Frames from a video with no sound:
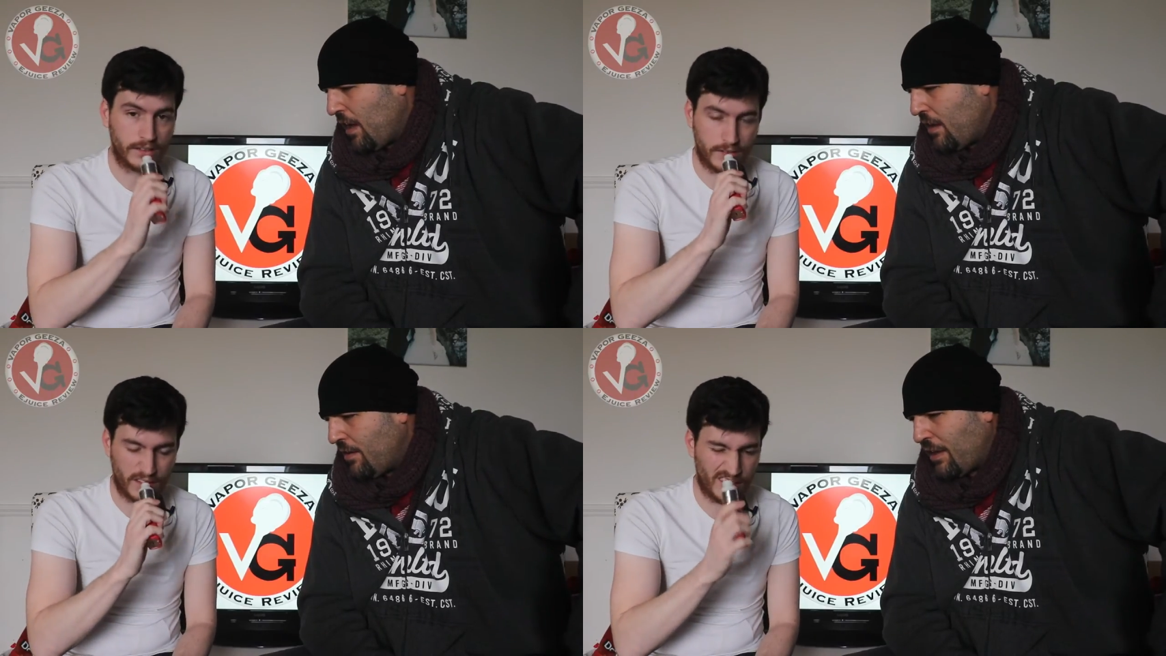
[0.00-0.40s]

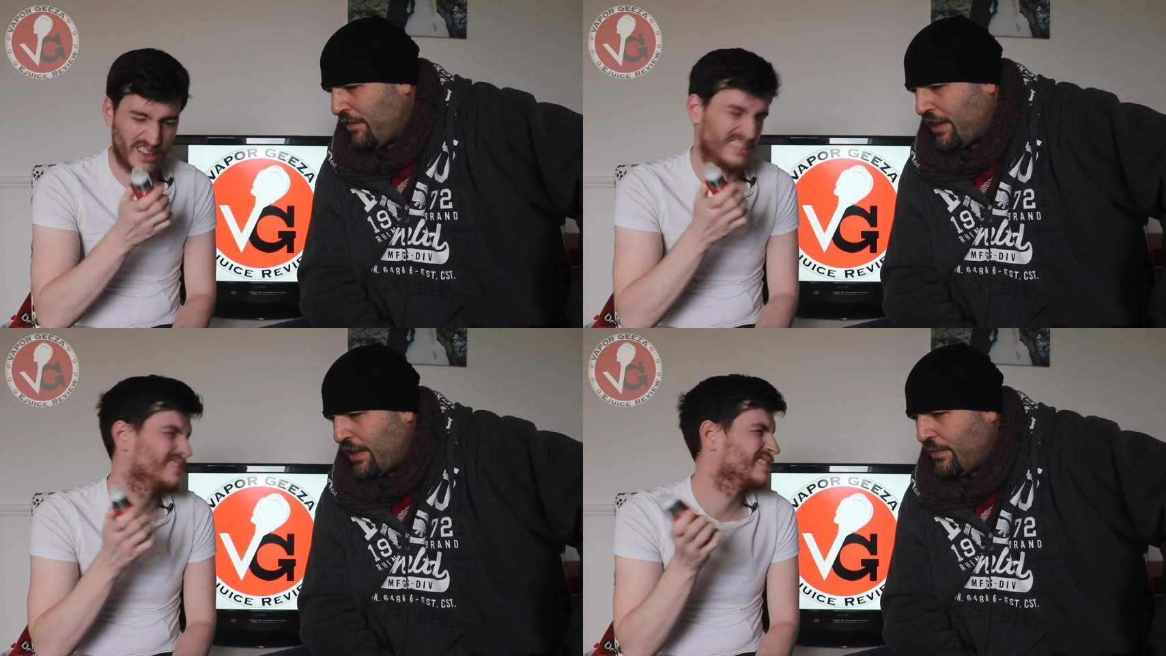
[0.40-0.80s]
Speaker 1: yeah don't
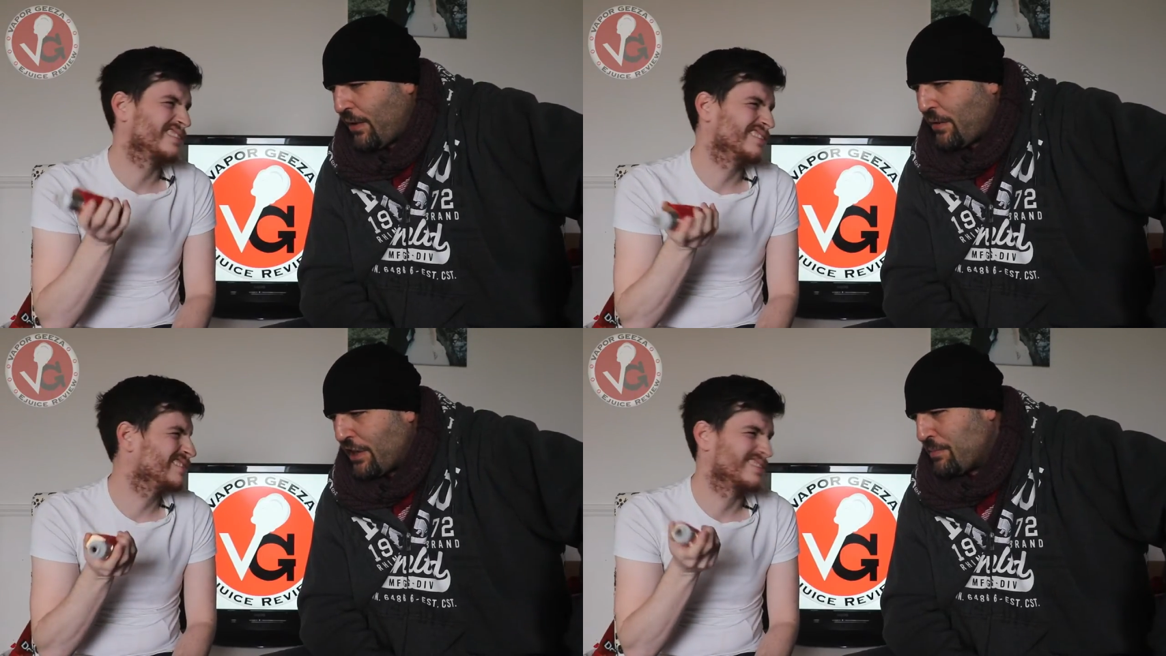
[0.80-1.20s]
really need the
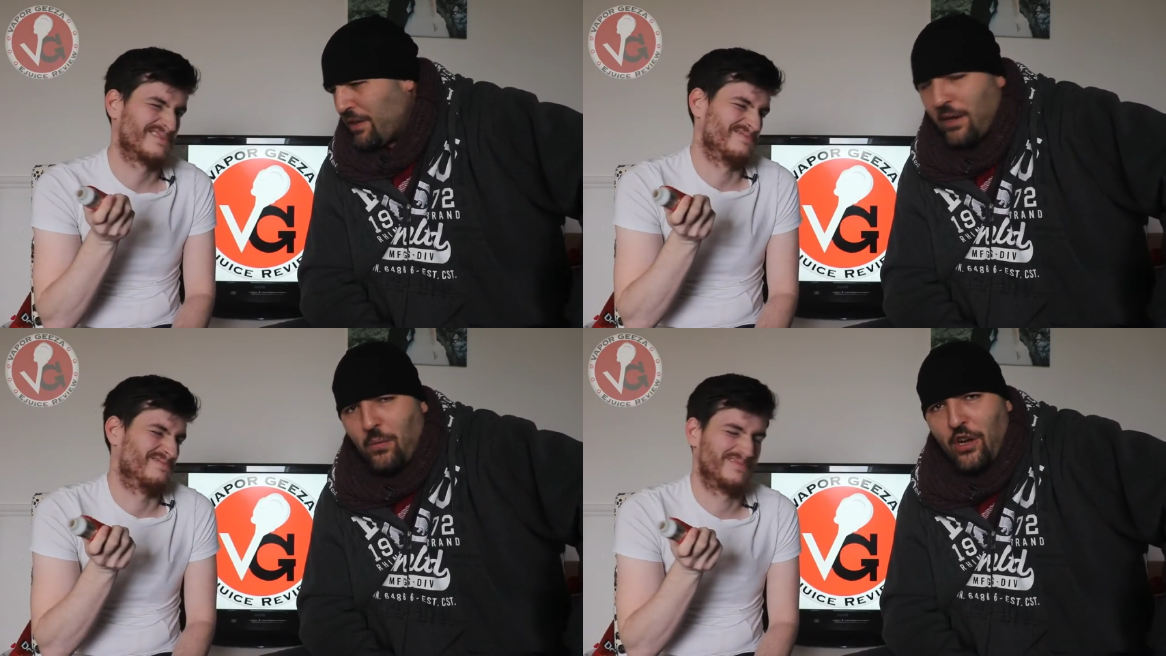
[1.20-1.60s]
voltage,
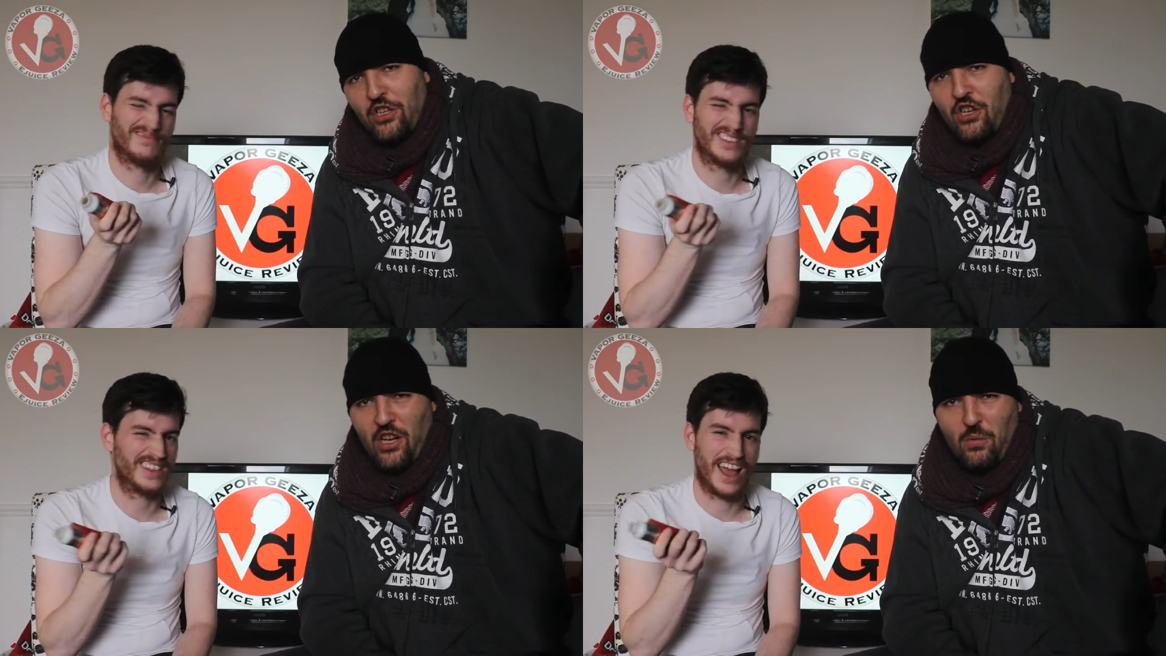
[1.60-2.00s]
but yeah, what
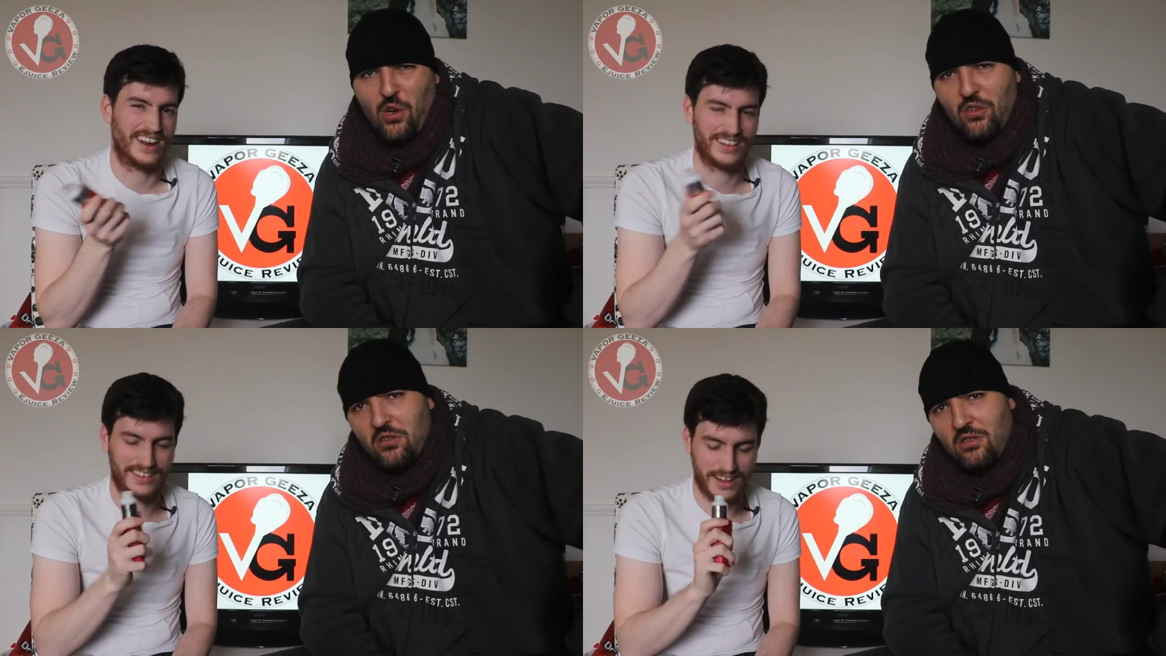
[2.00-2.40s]
is 90 Standard,
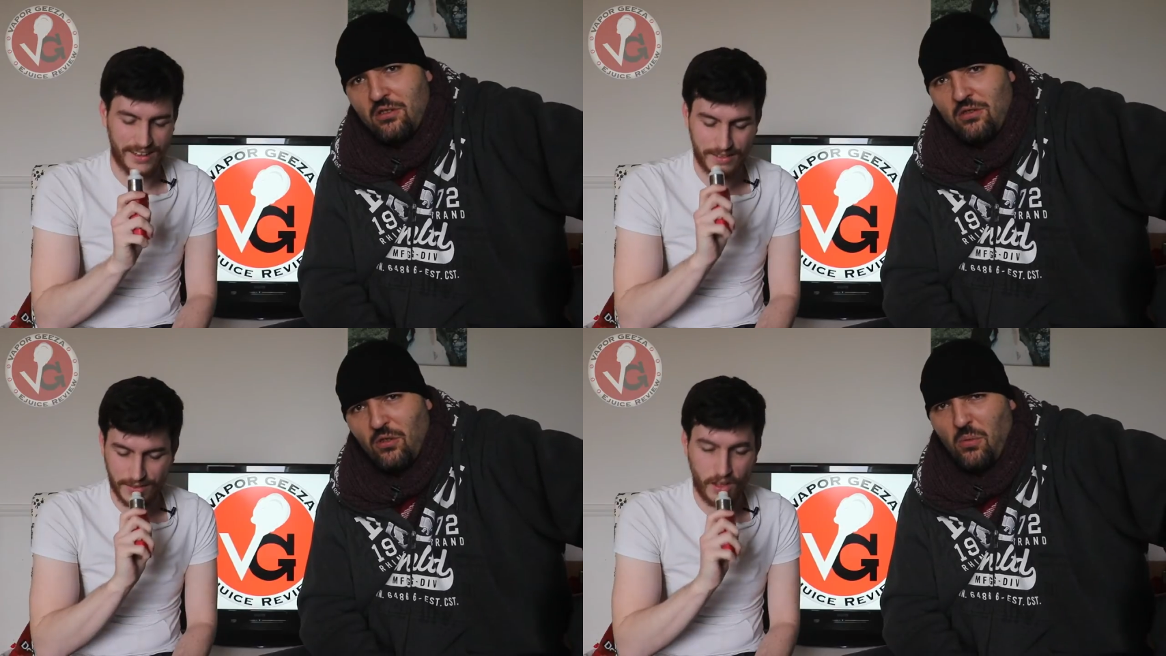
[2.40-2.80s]
watts?
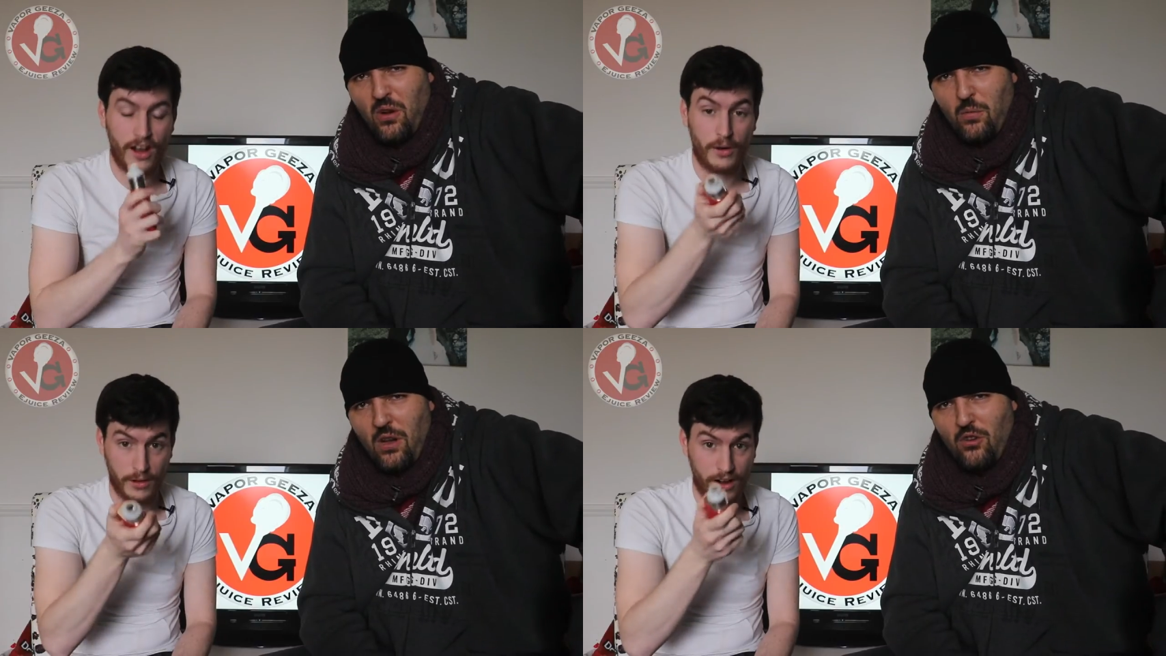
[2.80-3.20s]
Yeah.
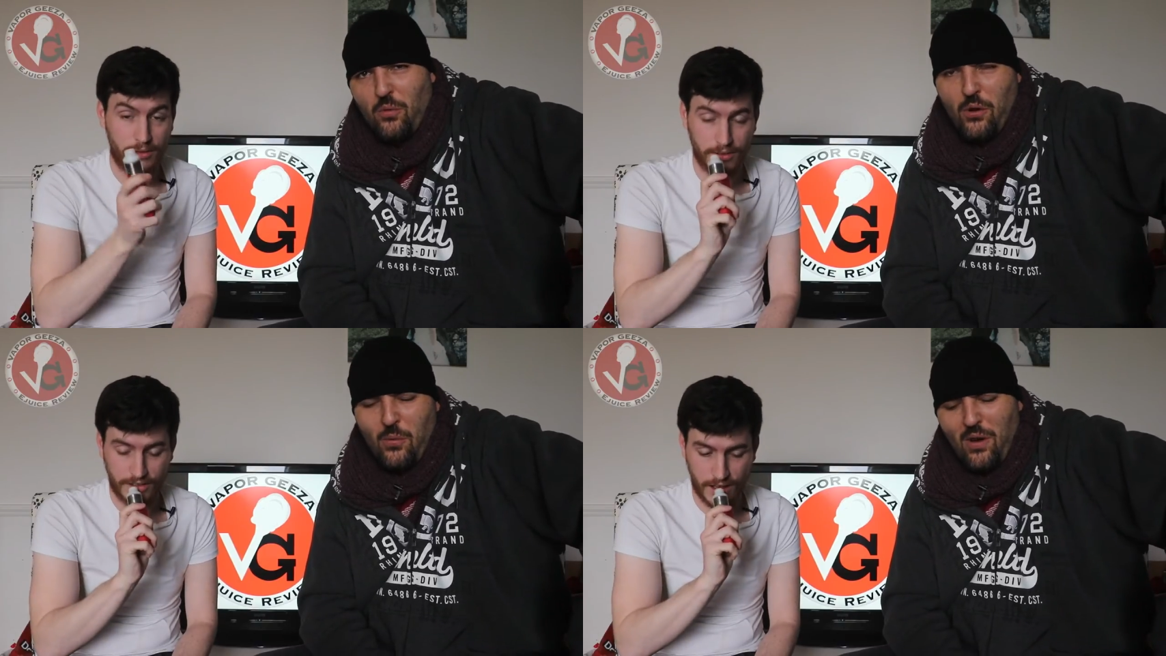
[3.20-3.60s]

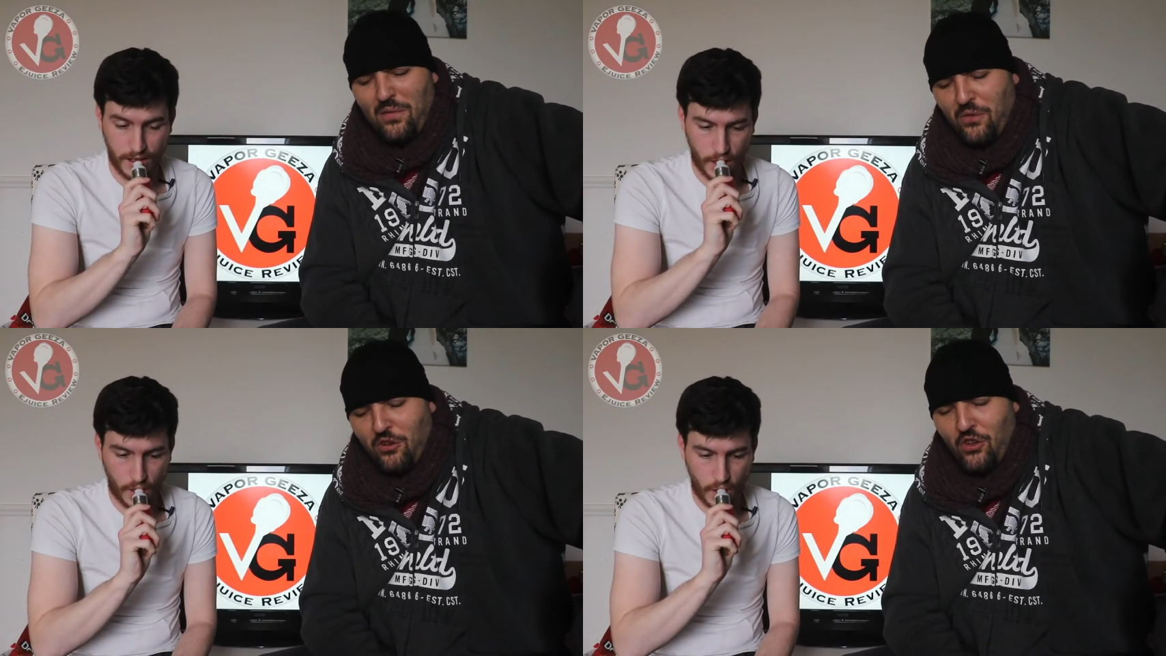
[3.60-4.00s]
0.1,
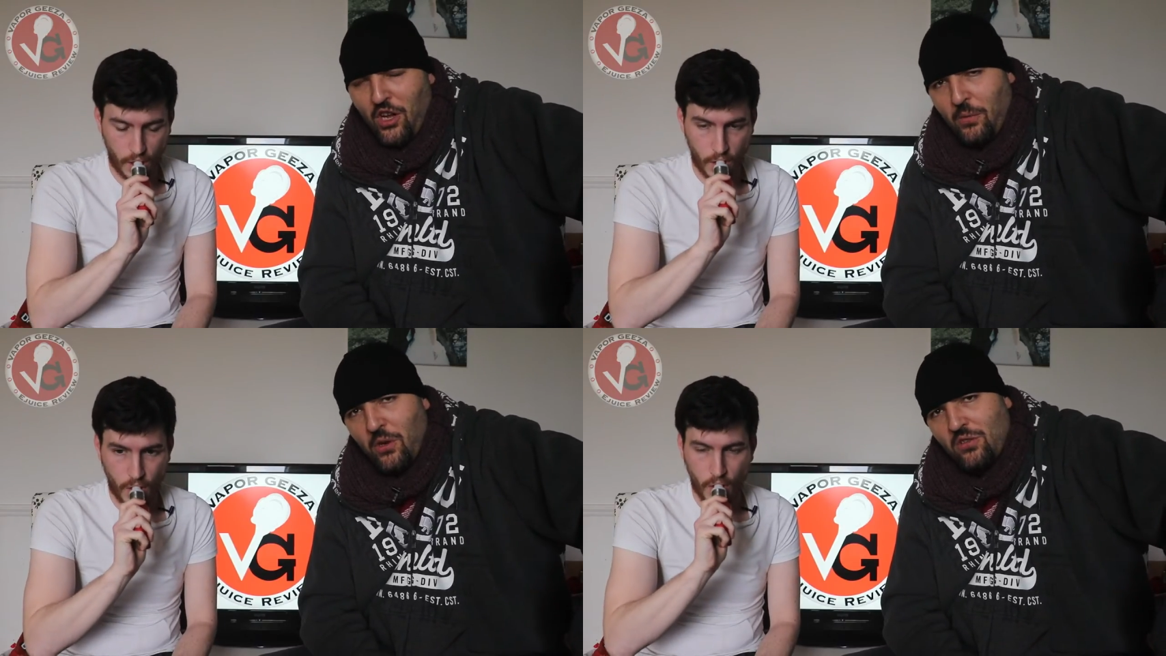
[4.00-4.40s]
0.14,
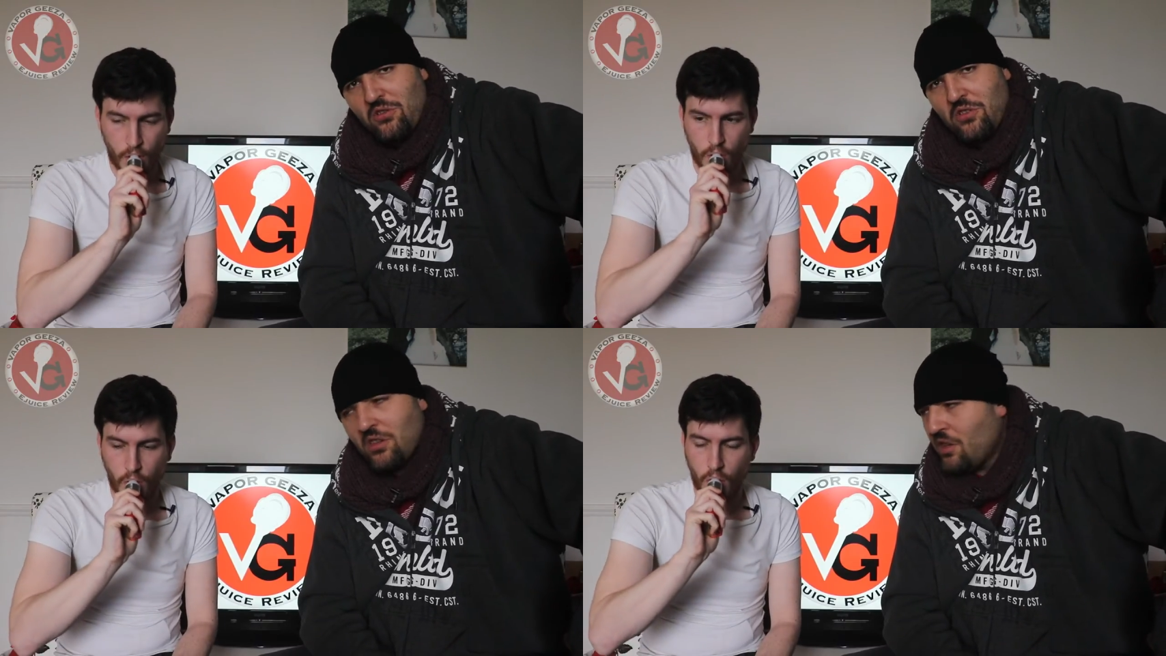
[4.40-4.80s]
90
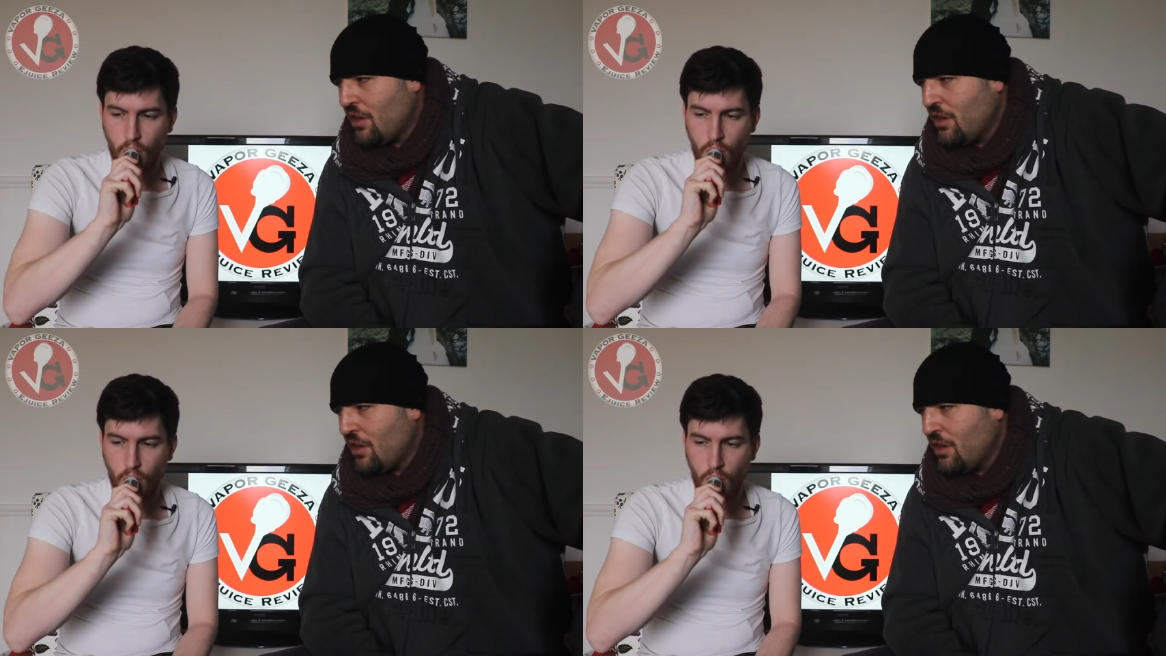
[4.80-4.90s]
watts.